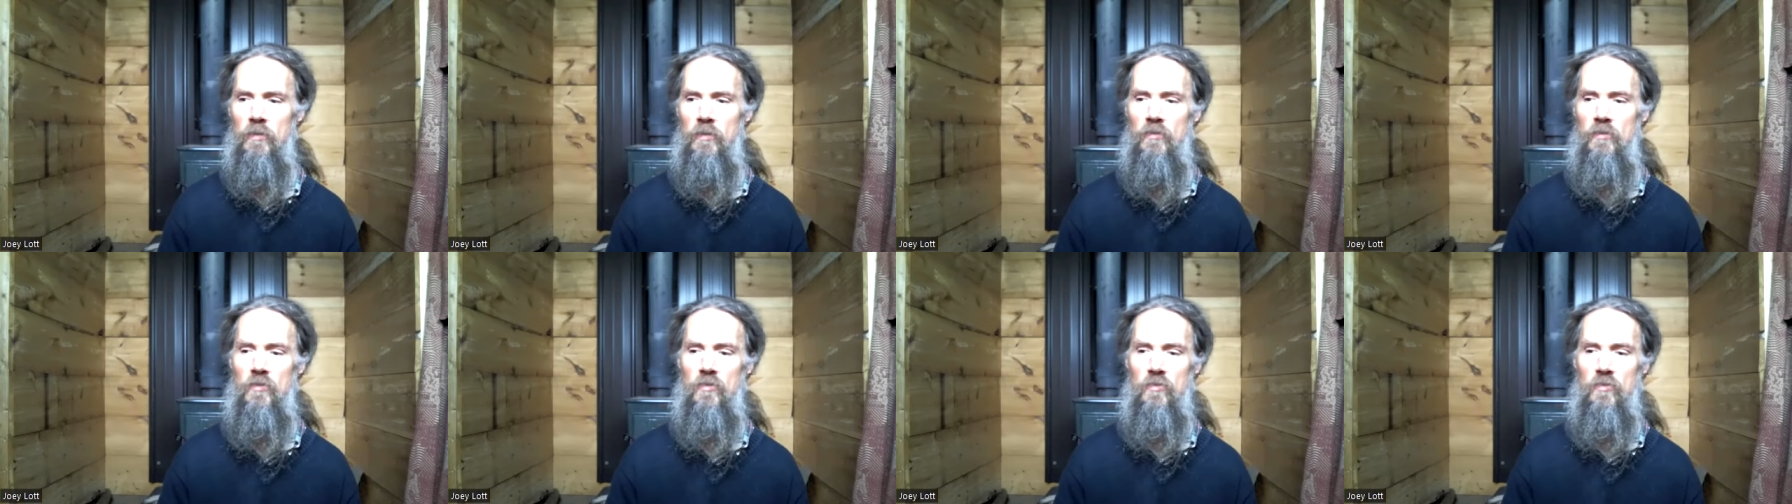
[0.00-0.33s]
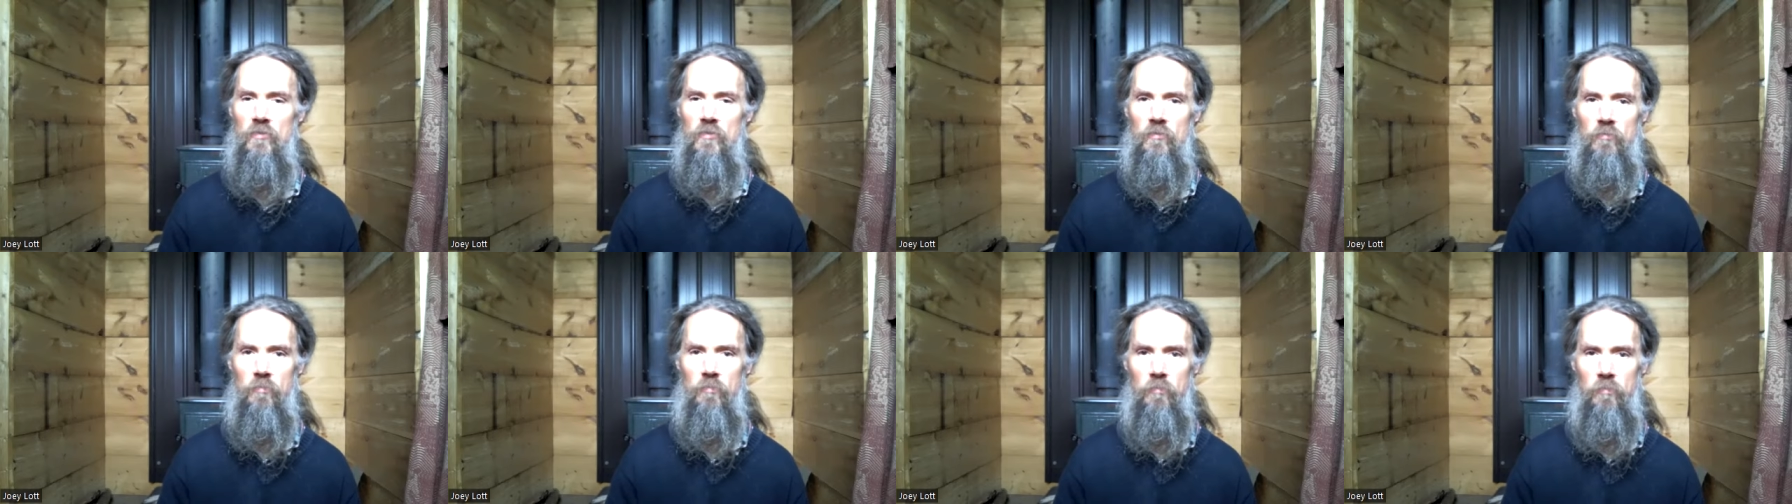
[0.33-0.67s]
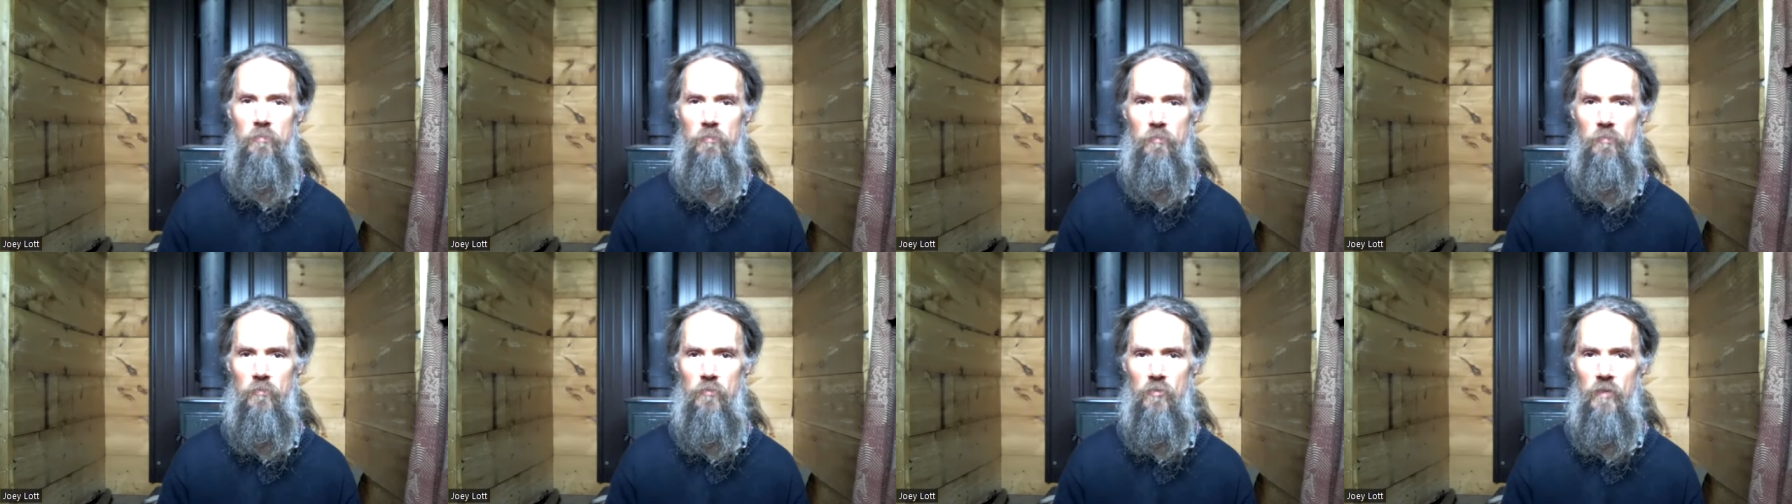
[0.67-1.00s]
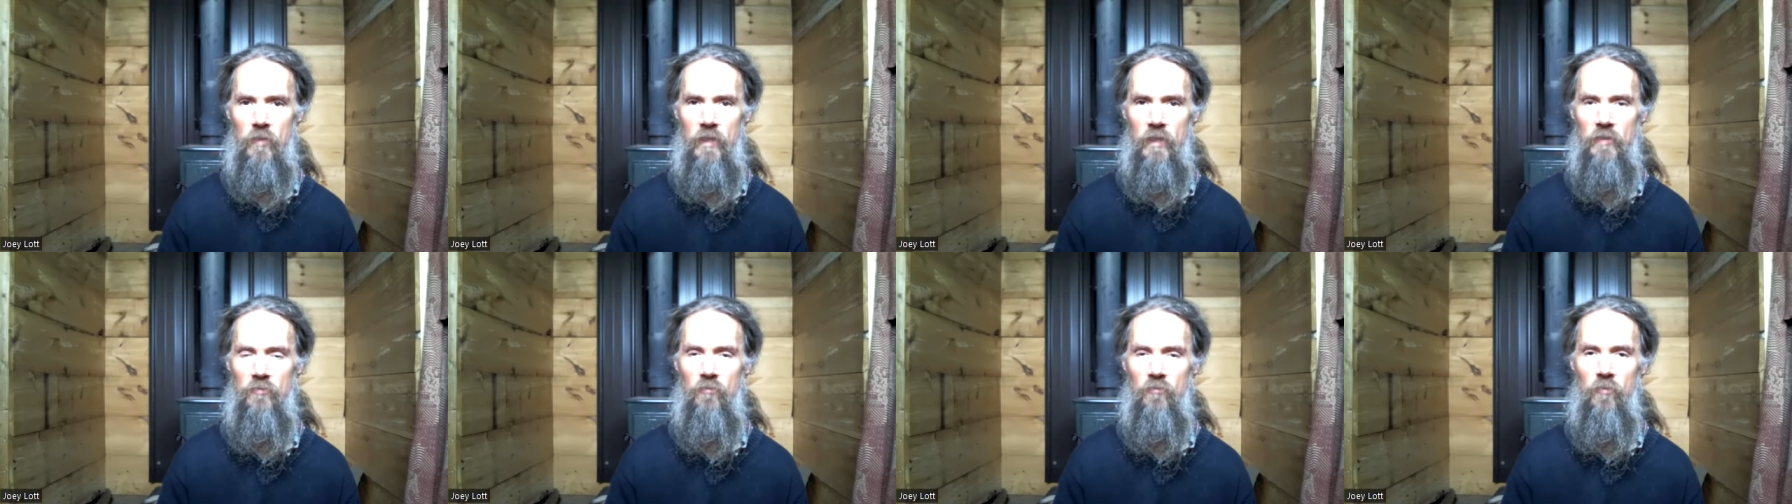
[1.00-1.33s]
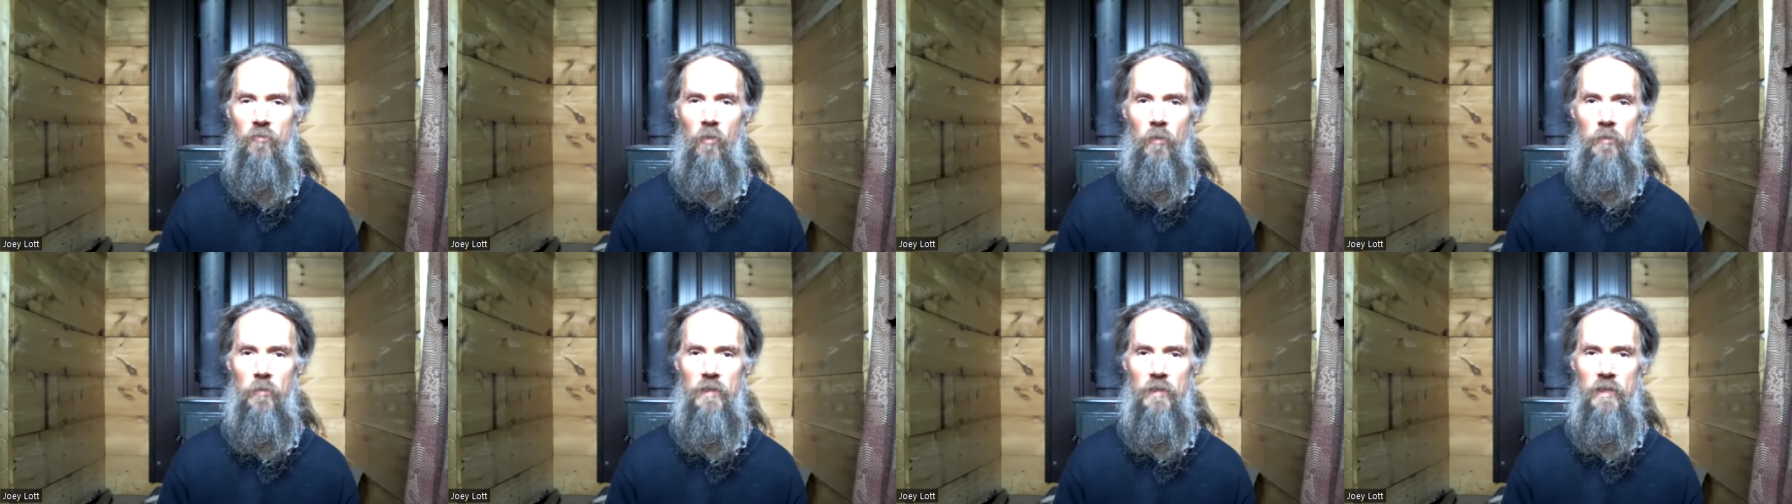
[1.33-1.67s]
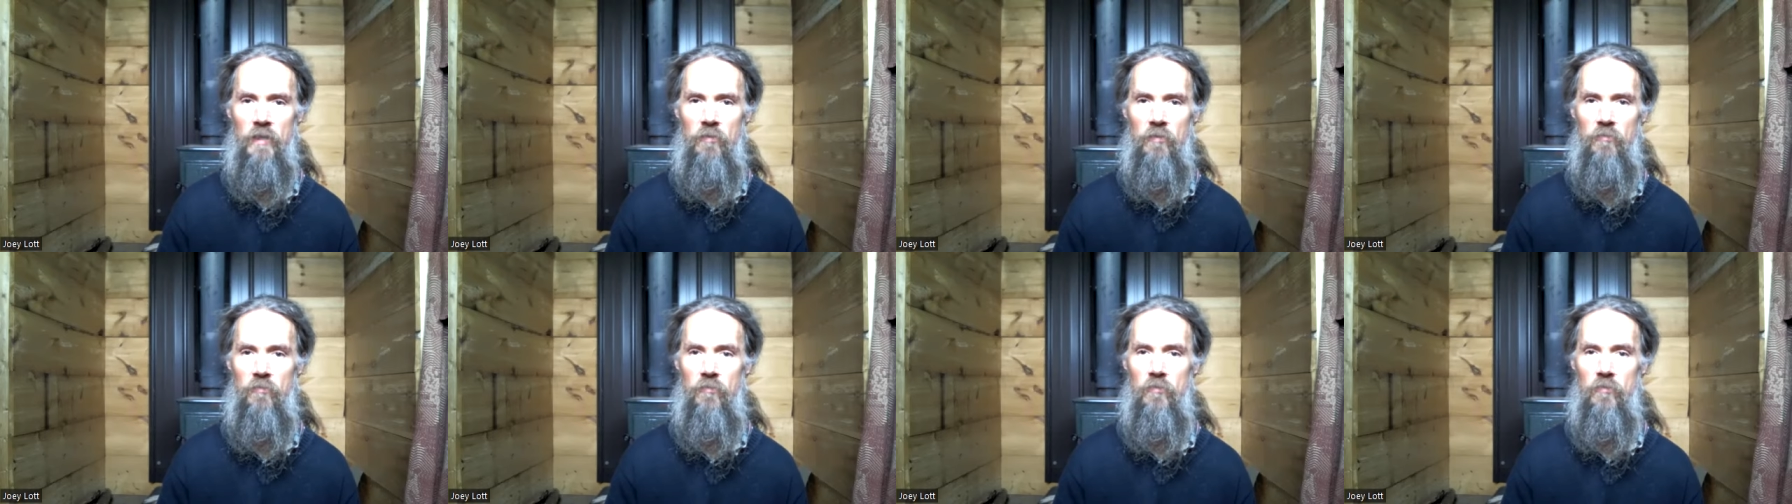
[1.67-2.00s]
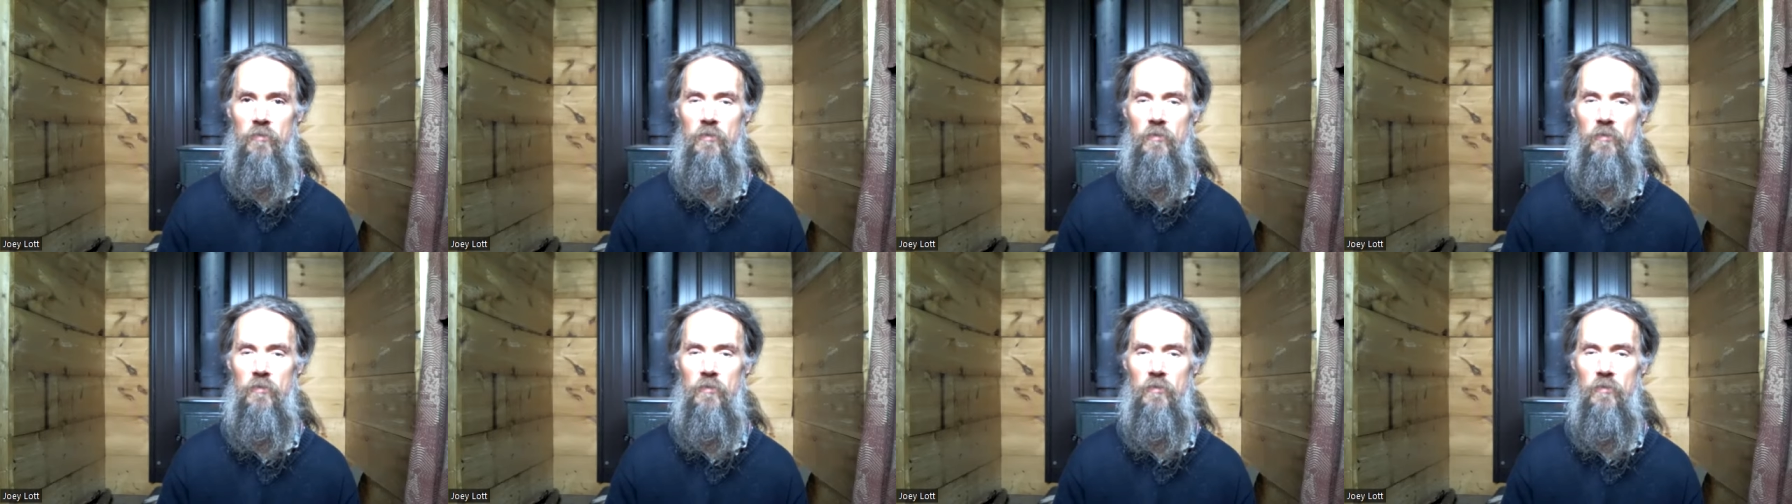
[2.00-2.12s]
it's transformative.